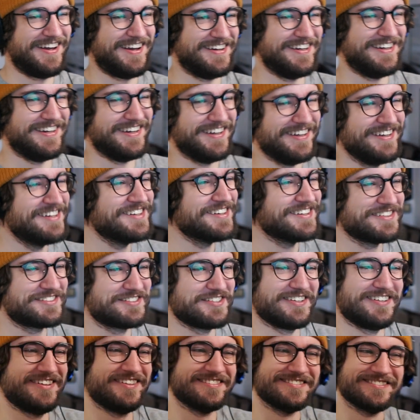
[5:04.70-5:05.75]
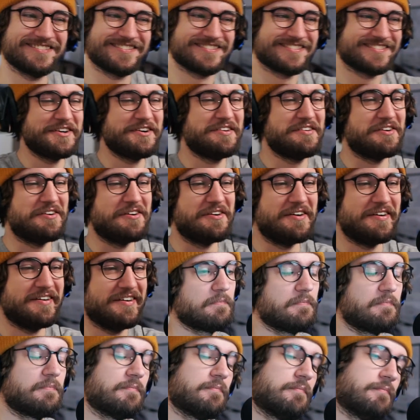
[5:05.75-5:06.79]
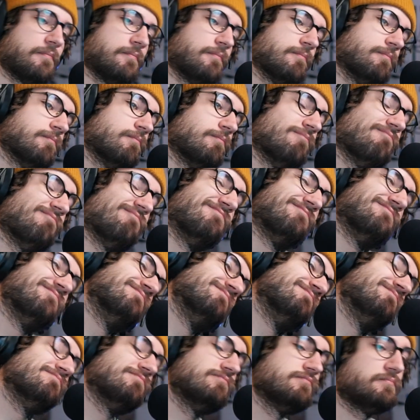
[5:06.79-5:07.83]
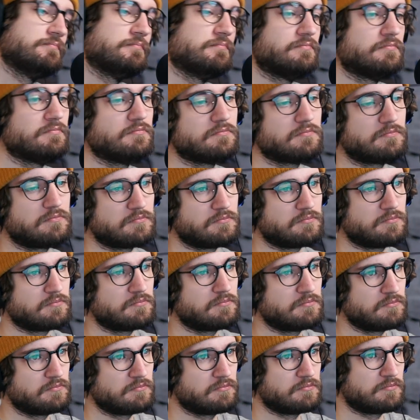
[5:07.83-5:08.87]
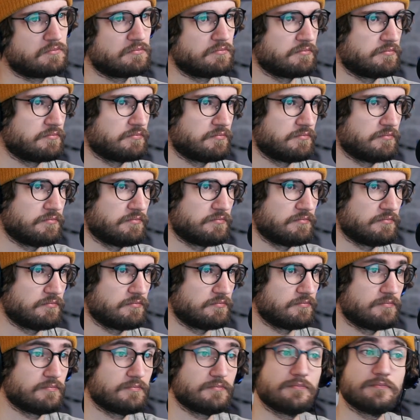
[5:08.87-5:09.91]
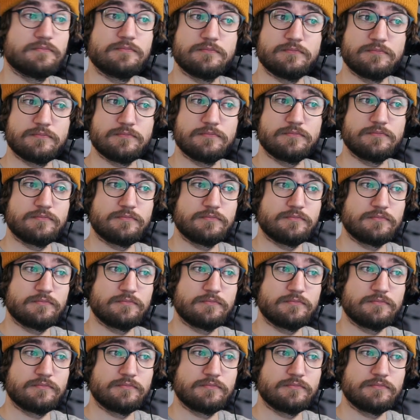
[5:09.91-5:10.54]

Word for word: rulers are on the way. Sure. Don't forget, I'm invincible.